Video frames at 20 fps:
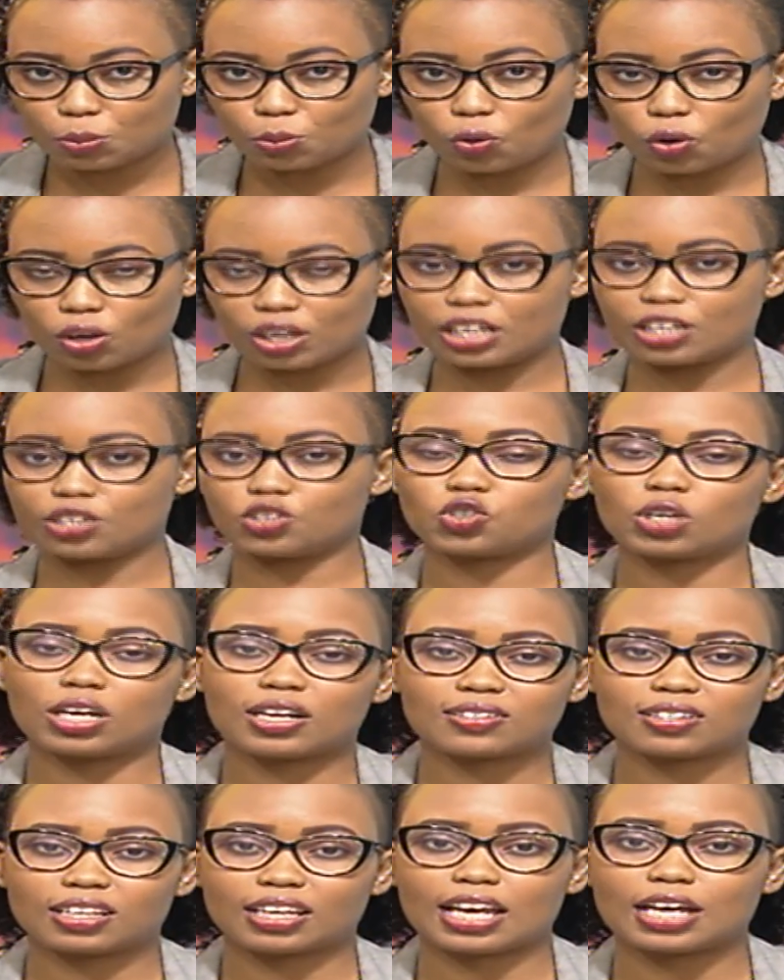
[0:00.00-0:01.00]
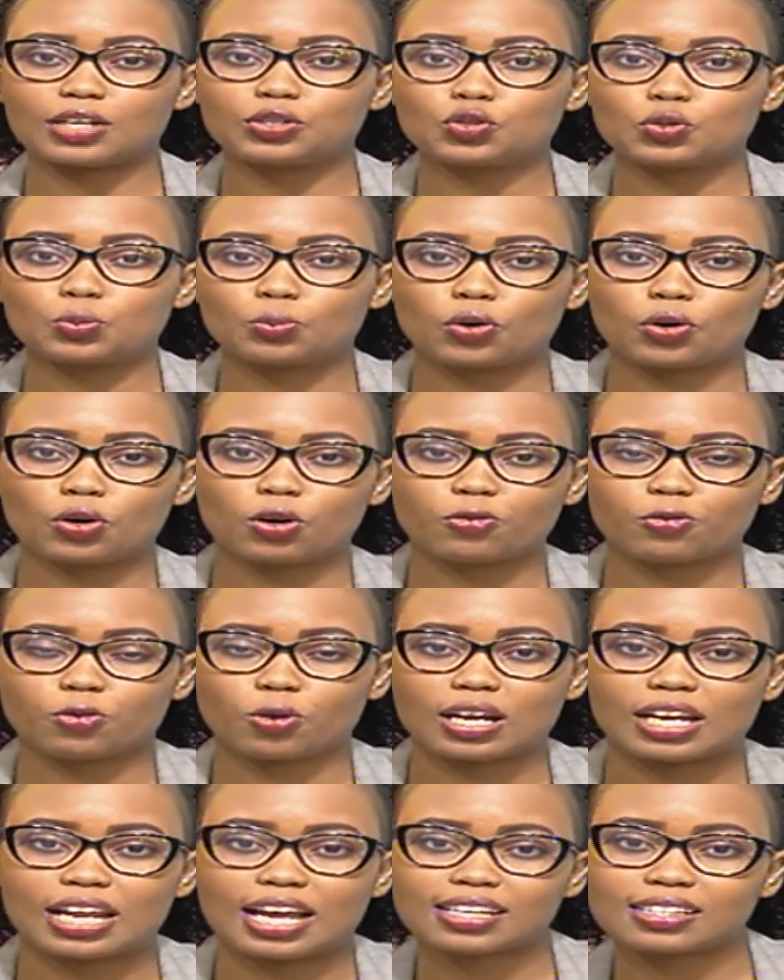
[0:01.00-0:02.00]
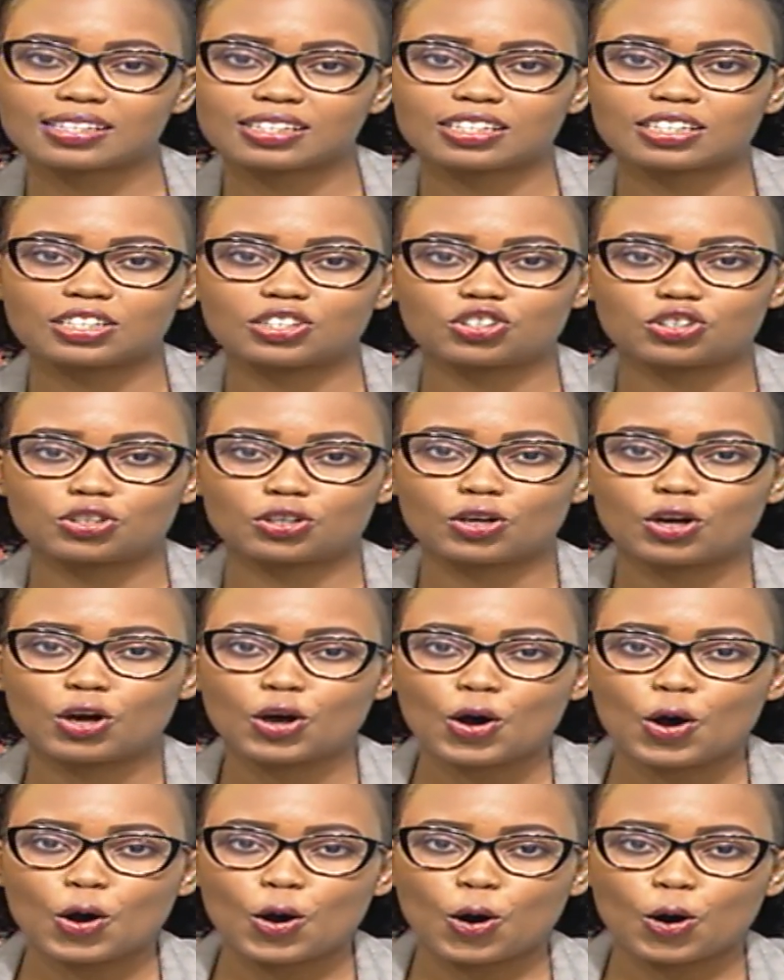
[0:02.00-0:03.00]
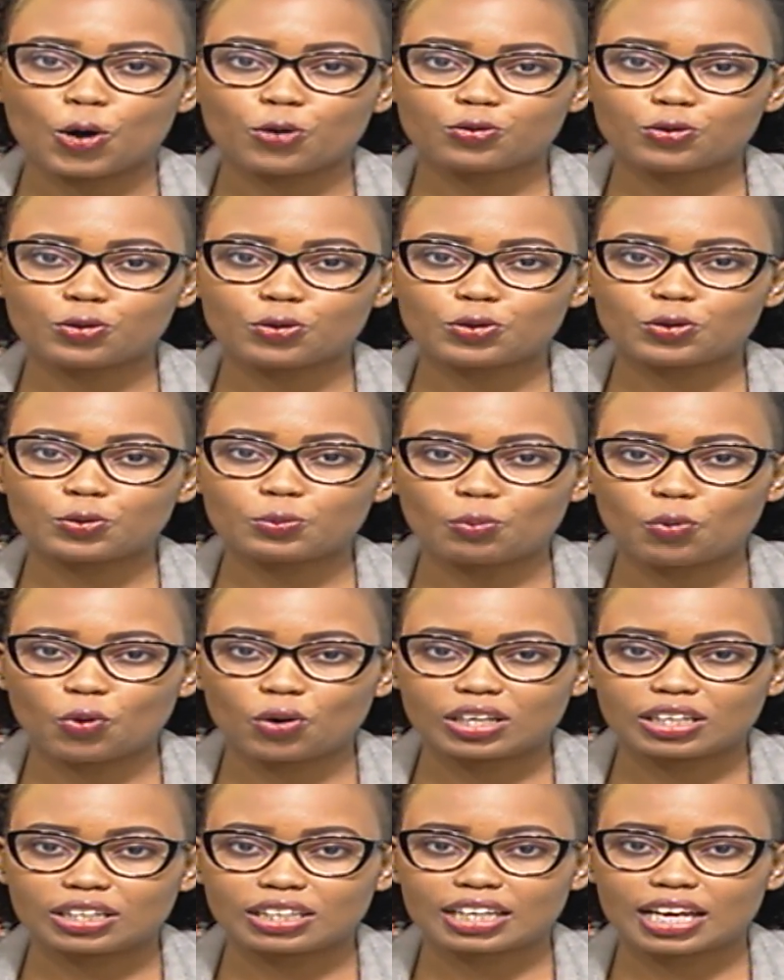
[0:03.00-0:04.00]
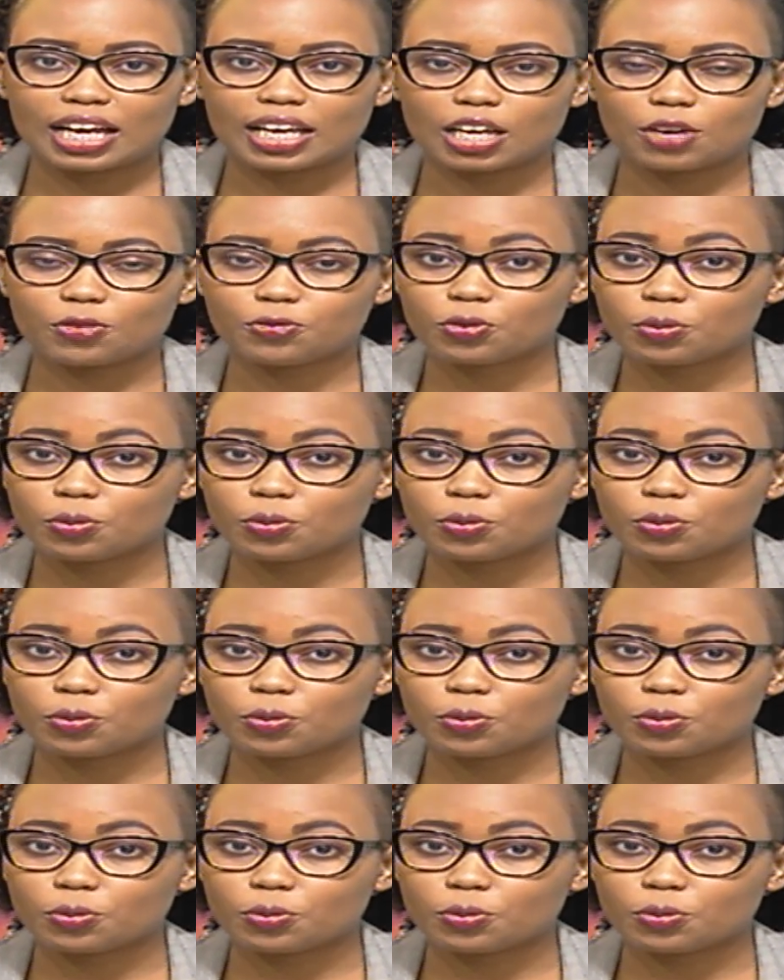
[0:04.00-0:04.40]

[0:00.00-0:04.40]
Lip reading: morning. Join us again tomorrow for our next edition of Good Morning Kenya.